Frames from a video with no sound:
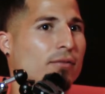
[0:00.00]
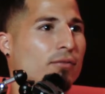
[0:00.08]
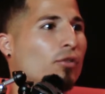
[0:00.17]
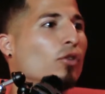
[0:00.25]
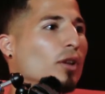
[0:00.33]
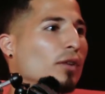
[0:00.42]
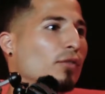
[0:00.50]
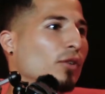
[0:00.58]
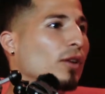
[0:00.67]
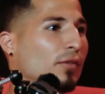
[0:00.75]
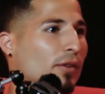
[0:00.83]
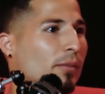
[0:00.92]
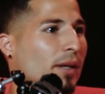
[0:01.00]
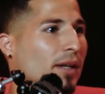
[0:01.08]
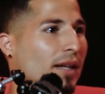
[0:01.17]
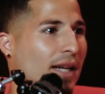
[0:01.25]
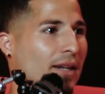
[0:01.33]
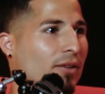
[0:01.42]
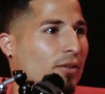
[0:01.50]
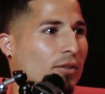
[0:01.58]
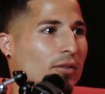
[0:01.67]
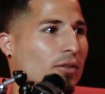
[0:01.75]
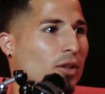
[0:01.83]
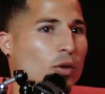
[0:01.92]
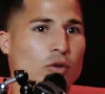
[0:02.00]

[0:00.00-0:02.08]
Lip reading: fully from here, and I could lose.